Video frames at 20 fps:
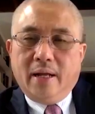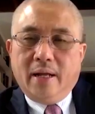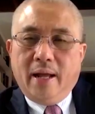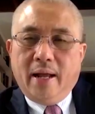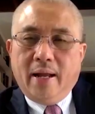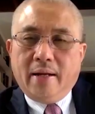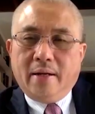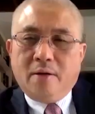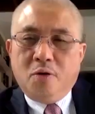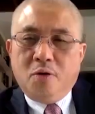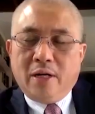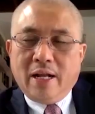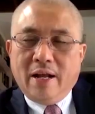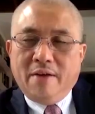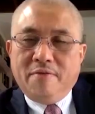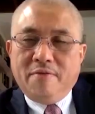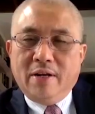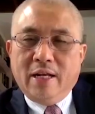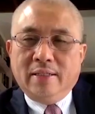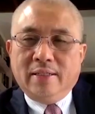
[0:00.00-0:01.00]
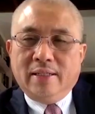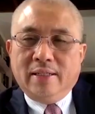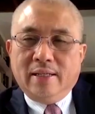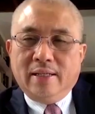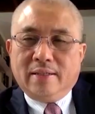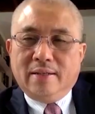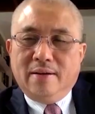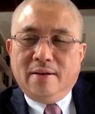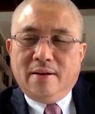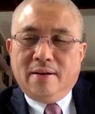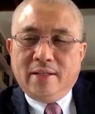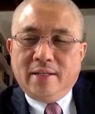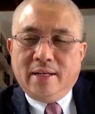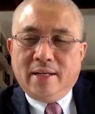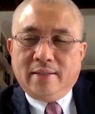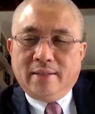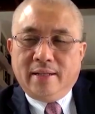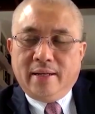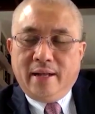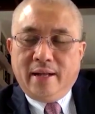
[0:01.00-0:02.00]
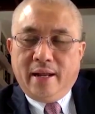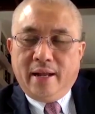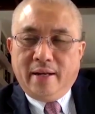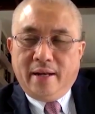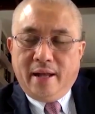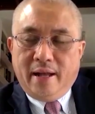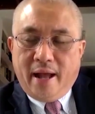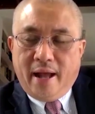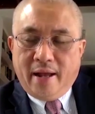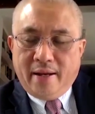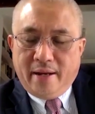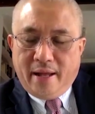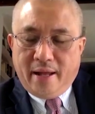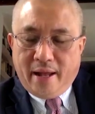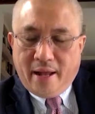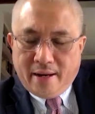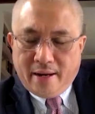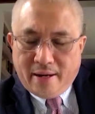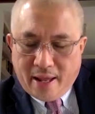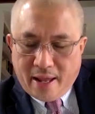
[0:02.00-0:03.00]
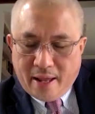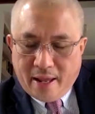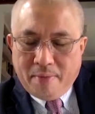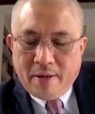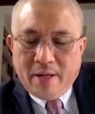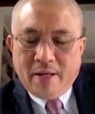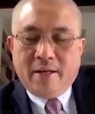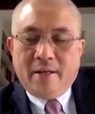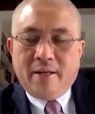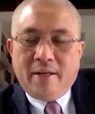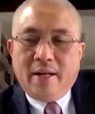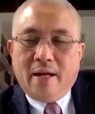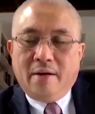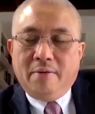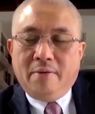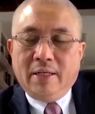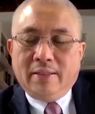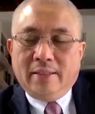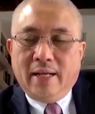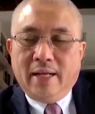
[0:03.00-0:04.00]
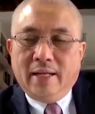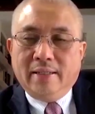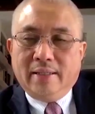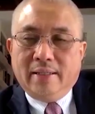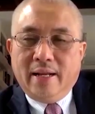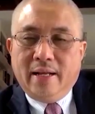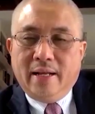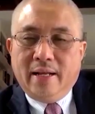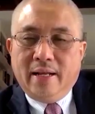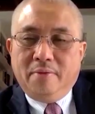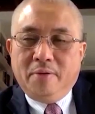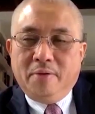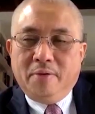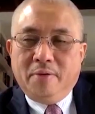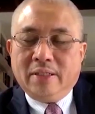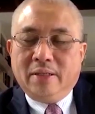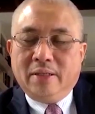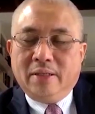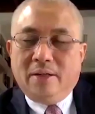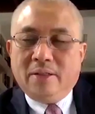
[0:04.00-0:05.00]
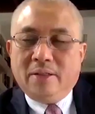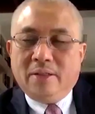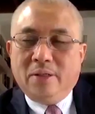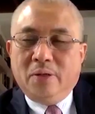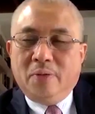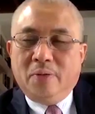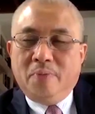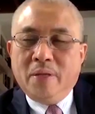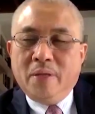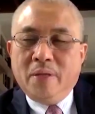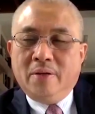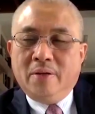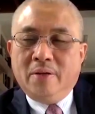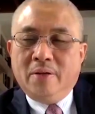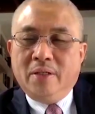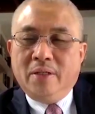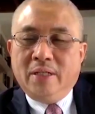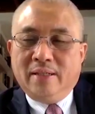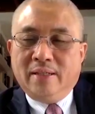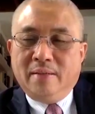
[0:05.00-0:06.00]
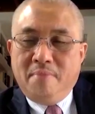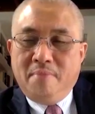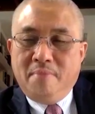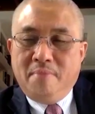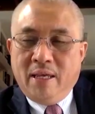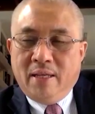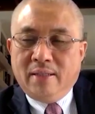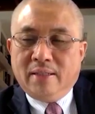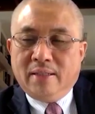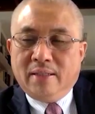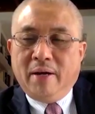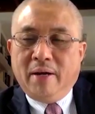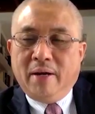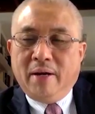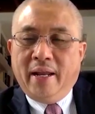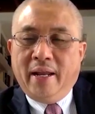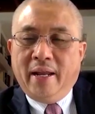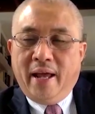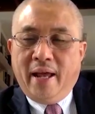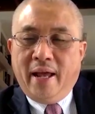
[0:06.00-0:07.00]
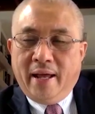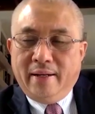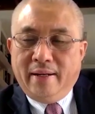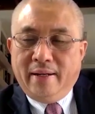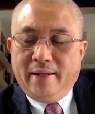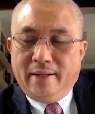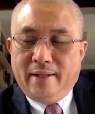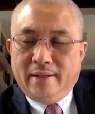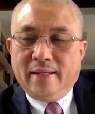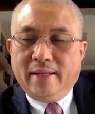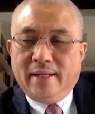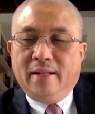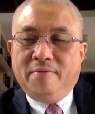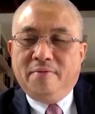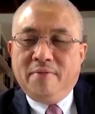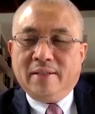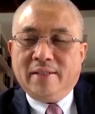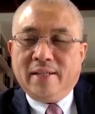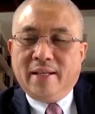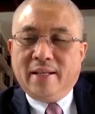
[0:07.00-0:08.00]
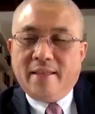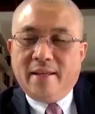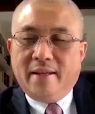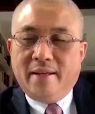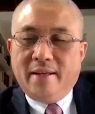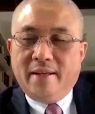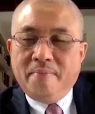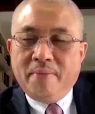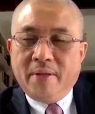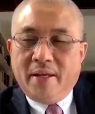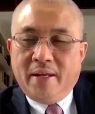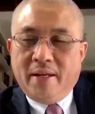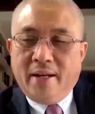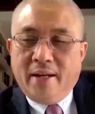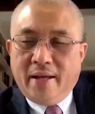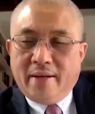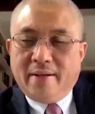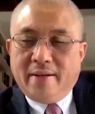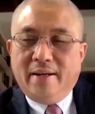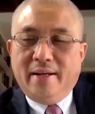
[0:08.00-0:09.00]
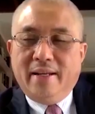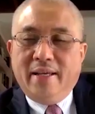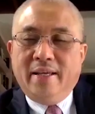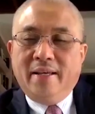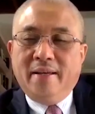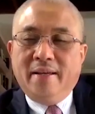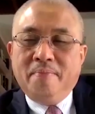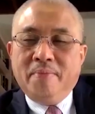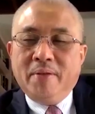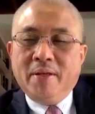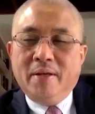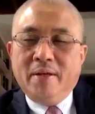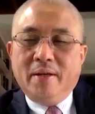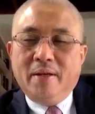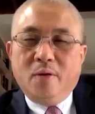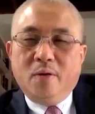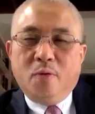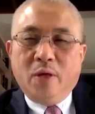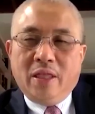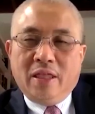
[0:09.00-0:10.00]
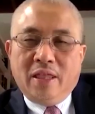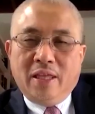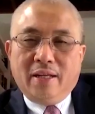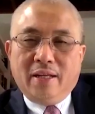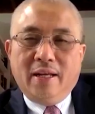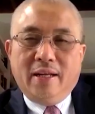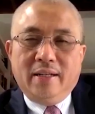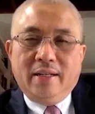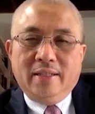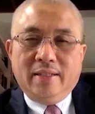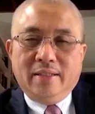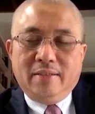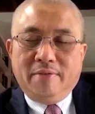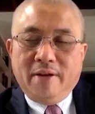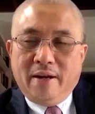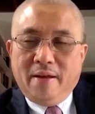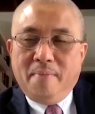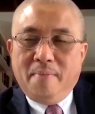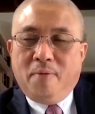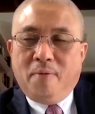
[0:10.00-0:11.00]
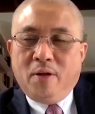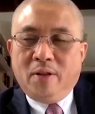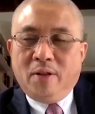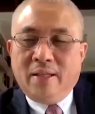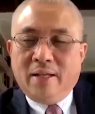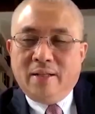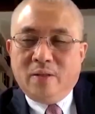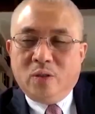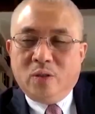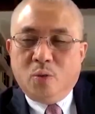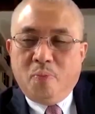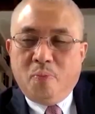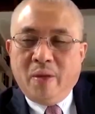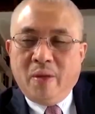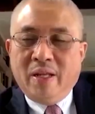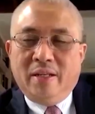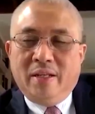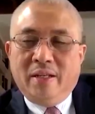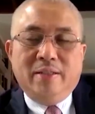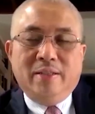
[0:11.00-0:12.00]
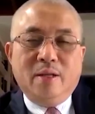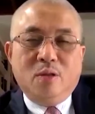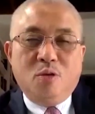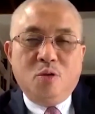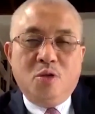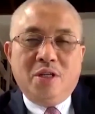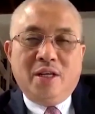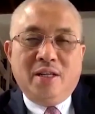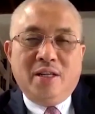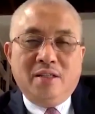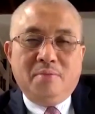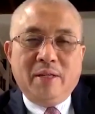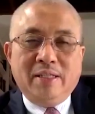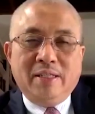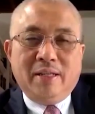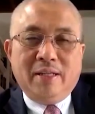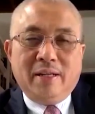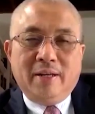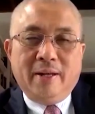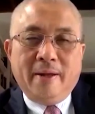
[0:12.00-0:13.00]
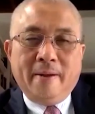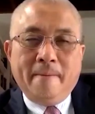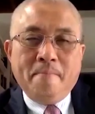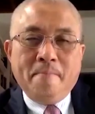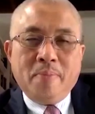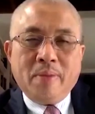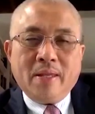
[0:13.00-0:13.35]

And good governance is not just an enabler in our sense, that it was also not just a means, but an end in itself. Because I think inherently, we think that this is very important to build institutions, basically.